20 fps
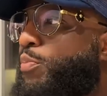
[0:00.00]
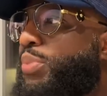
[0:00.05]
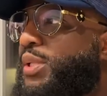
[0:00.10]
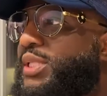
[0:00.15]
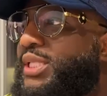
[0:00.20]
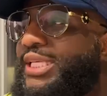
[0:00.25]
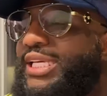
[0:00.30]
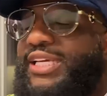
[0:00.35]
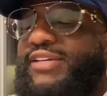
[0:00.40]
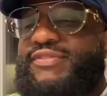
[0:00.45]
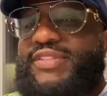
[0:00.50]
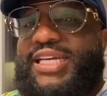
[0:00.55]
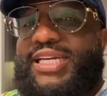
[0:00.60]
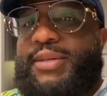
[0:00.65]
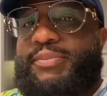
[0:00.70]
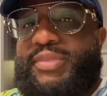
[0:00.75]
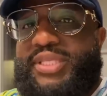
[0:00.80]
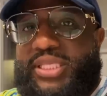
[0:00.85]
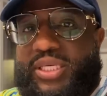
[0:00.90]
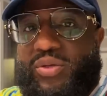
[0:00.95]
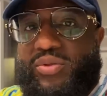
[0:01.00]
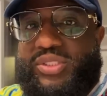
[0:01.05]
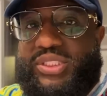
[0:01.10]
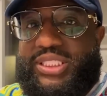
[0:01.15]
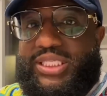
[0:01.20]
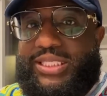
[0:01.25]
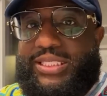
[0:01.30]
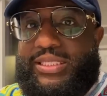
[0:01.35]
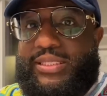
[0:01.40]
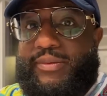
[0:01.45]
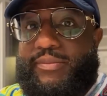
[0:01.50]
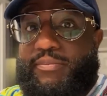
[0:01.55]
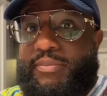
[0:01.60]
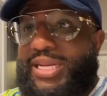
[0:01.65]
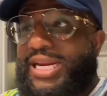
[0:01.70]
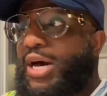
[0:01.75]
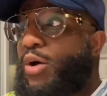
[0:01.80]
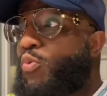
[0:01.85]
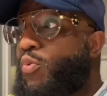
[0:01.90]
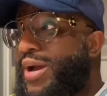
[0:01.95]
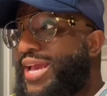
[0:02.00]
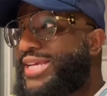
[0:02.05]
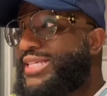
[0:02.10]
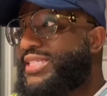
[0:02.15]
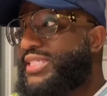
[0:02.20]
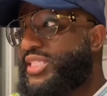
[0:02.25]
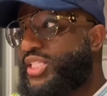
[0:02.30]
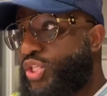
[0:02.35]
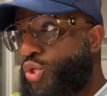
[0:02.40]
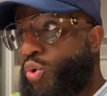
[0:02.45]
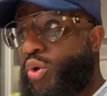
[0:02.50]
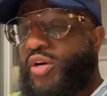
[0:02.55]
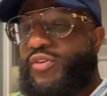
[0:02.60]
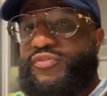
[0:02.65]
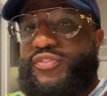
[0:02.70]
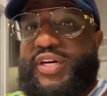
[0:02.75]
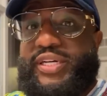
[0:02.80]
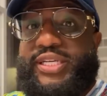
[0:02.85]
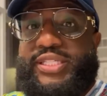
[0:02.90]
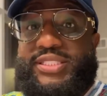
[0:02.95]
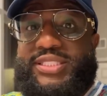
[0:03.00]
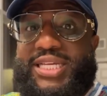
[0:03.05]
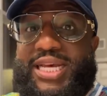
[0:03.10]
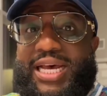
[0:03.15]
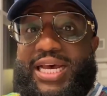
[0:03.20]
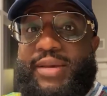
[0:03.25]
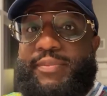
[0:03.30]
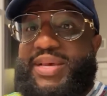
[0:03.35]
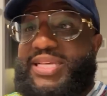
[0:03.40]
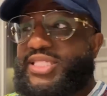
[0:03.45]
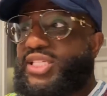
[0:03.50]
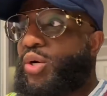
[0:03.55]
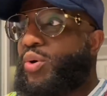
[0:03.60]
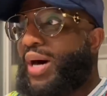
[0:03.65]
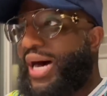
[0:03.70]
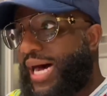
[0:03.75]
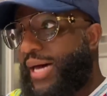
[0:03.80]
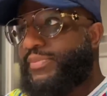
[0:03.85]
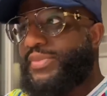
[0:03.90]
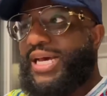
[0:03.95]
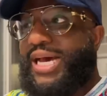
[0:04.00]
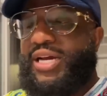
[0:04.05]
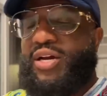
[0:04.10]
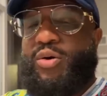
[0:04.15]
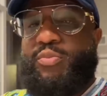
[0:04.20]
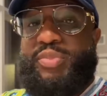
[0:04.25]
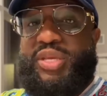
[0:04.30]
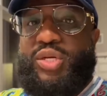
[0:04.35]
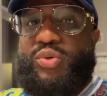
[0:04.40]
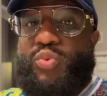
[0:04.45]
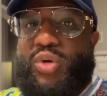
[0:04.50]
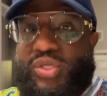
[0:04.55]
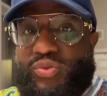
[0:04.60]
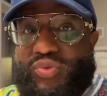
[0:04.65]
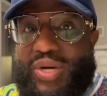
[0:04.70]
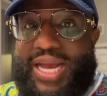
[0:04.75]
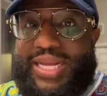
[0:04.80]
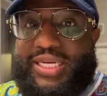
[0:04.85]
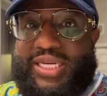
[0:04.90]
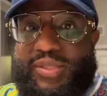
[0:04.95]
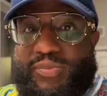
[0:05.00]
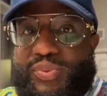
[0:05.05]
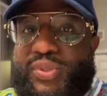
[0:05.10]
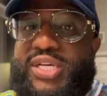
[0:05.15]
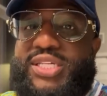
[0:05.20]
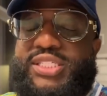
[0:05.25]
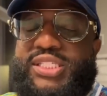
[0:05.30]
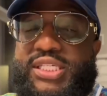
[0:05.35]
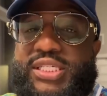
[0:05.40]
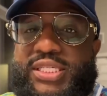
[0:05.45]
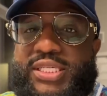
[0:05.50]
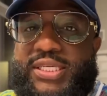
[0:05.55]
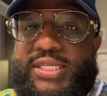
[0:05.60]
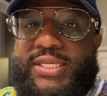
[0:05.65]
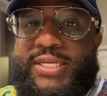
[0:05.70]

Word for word: believe that I'm guilty, but I waste your fucking time as though I'm not going to be the one rotting in prison,